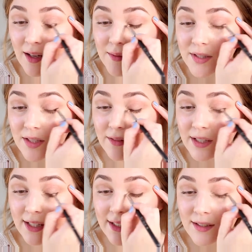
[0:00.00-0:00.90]
I'm just going to
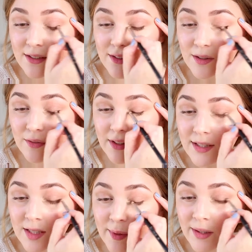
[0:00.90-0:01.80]
really
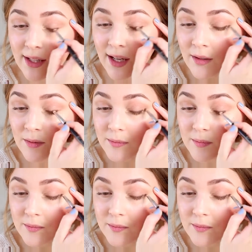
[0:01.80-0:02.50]
softly smoke that out.